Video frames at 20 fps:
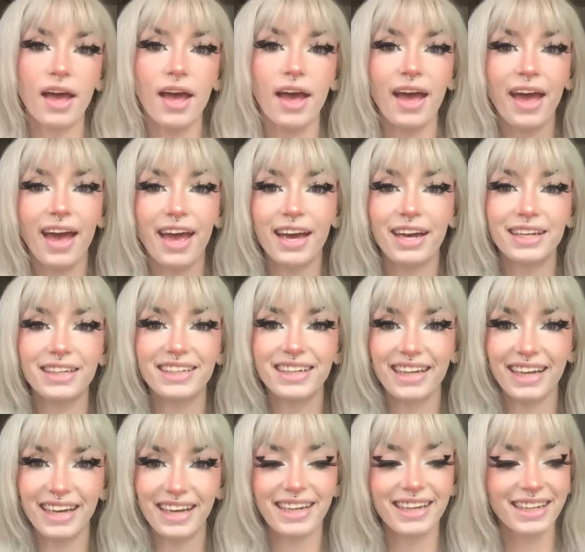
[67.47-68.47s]
and
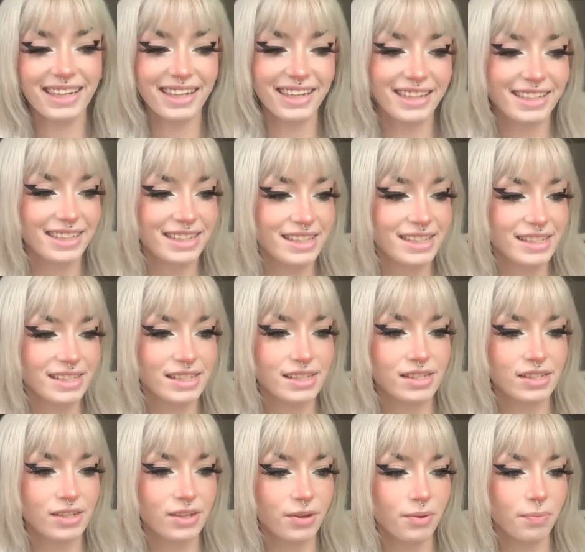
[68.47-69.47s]
it
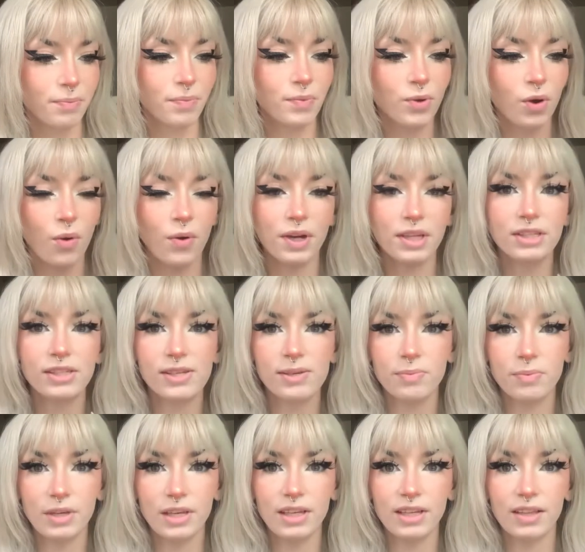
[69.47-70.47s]
is going to
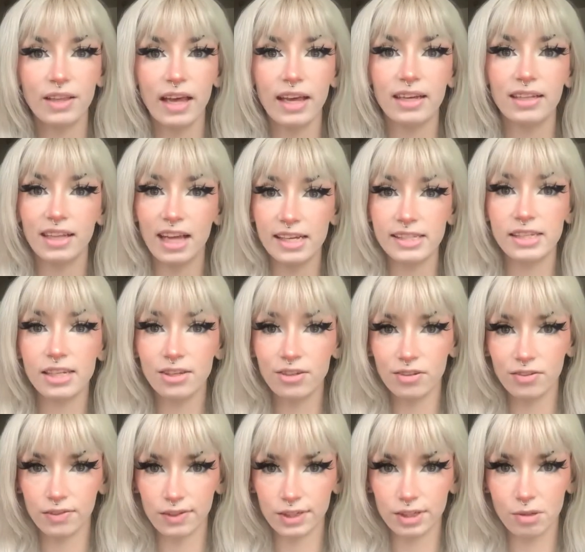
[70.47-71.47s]
be like classic
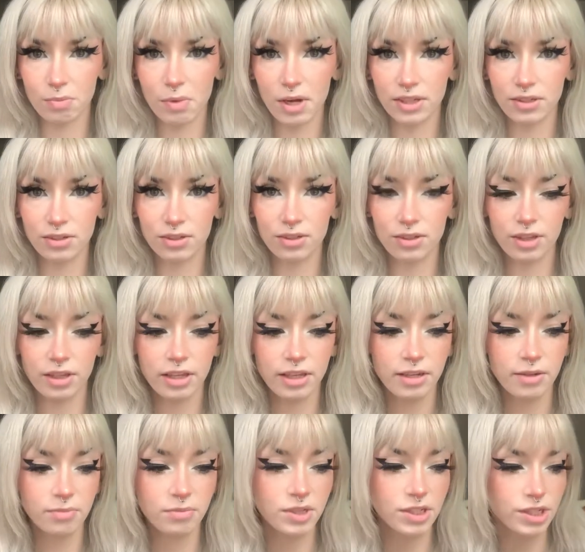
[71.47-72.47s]
Universal monster
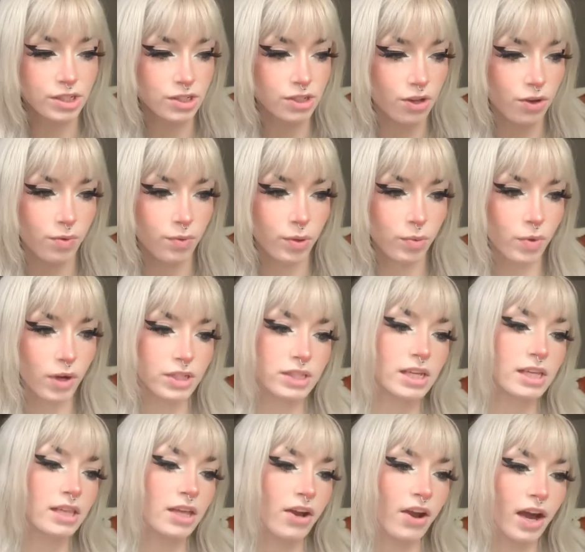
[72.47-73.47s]
themed. So we walked
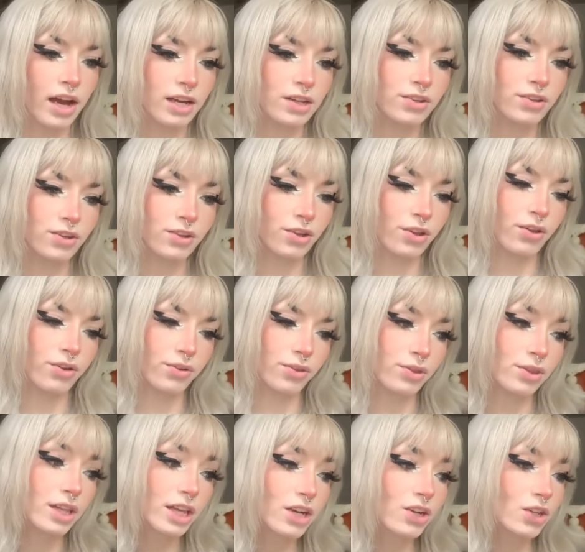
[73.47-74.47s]
in there, had a little
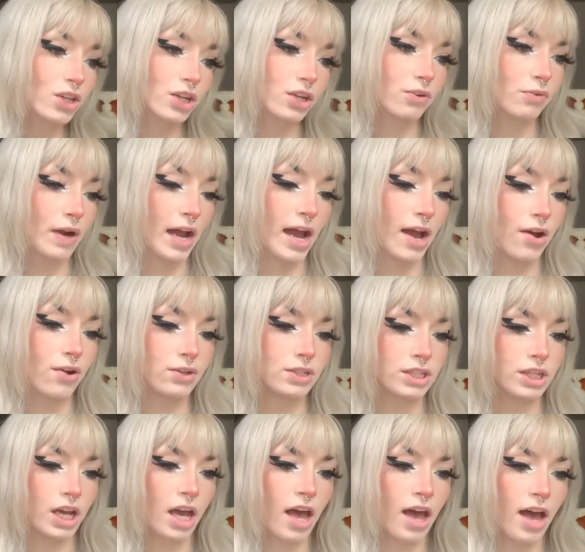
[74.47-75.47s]
look
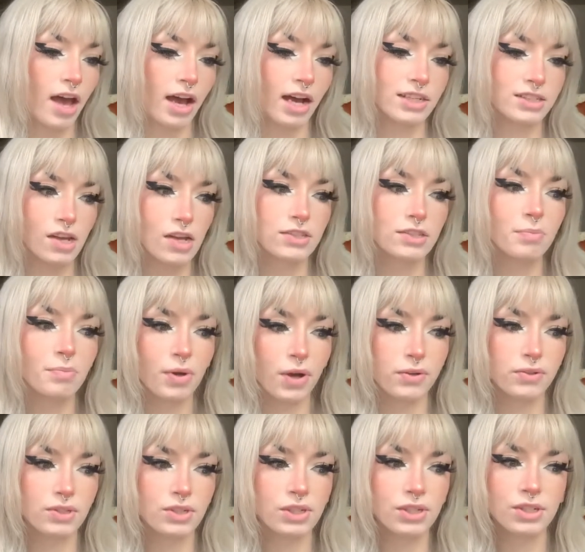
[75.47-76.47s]
around. I saw some
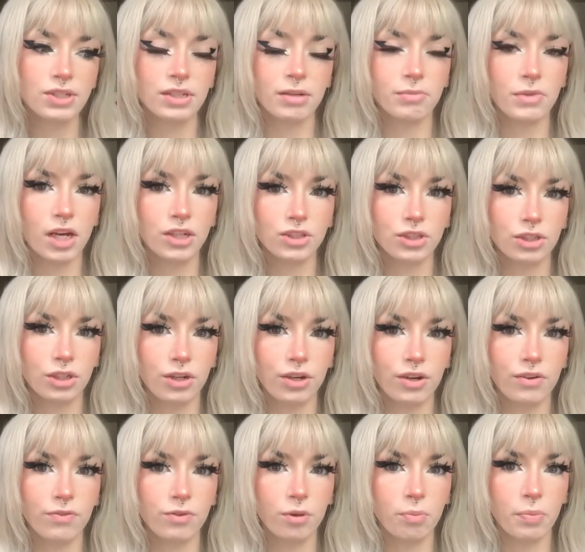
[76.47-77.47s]
posters. I'm not sure
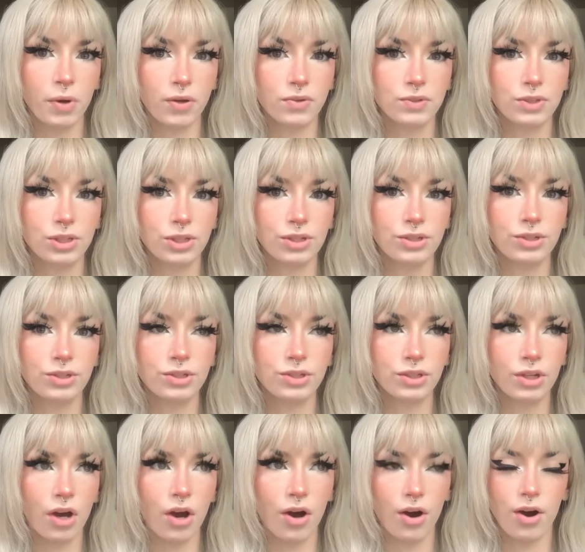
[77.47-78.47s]
if the posters
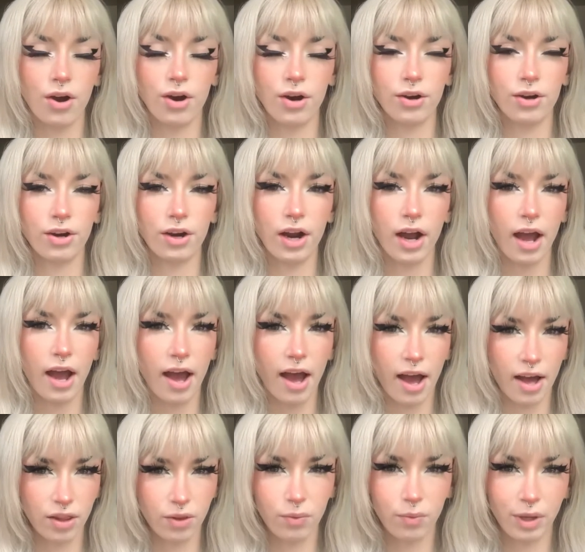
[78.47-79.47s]
are
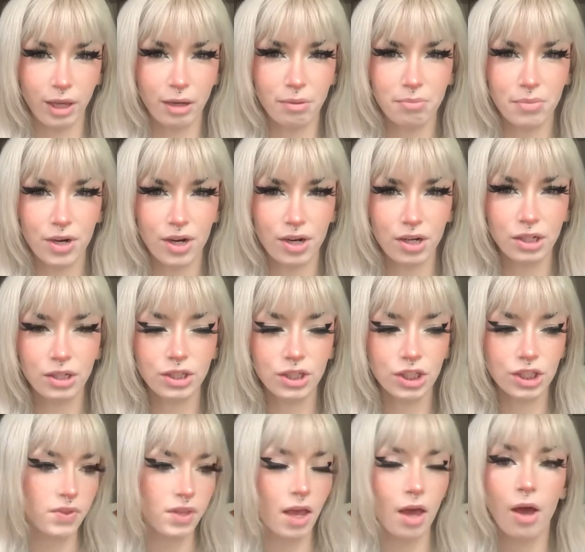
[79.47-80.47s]
Halloween
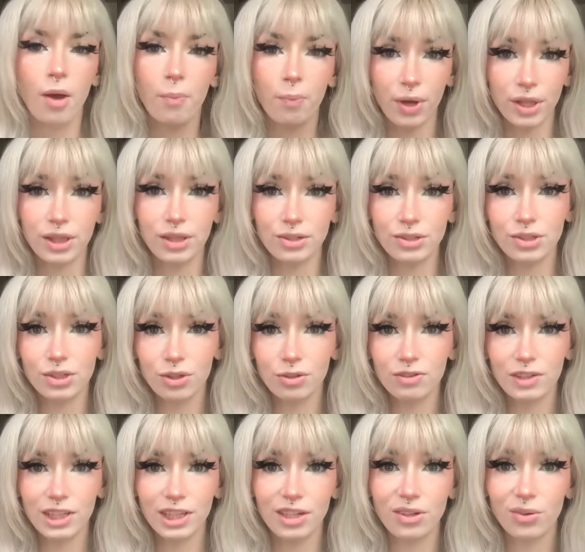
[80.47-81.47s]
merch, but they're still
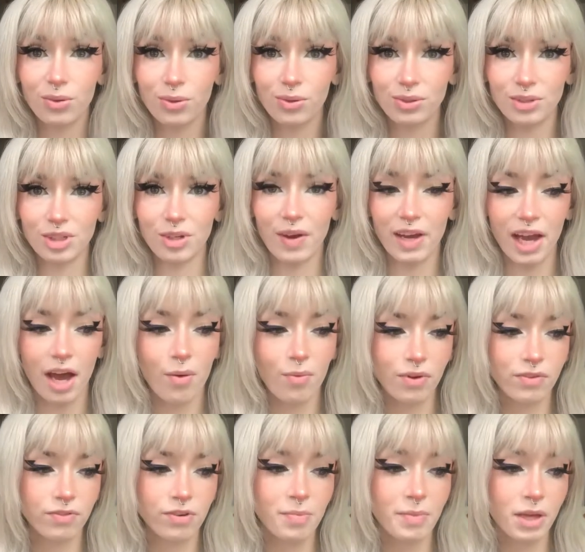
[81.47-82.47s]
really cool. So I got
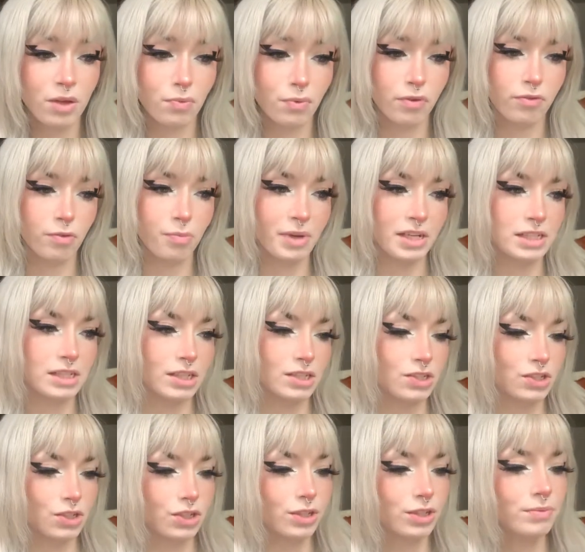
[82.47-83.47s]
one for me and one for my
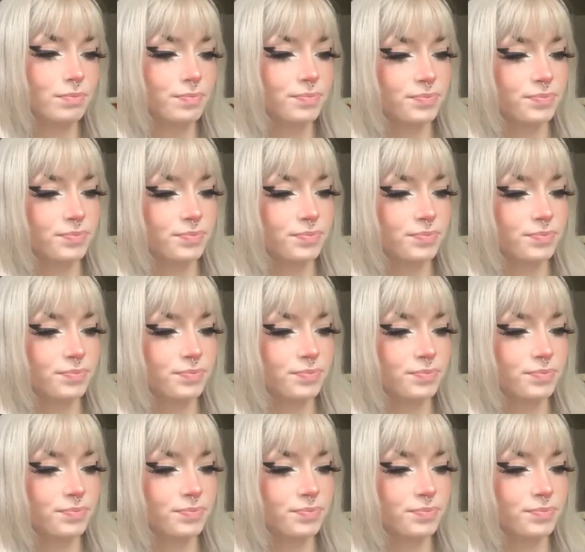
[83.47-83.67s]
sister.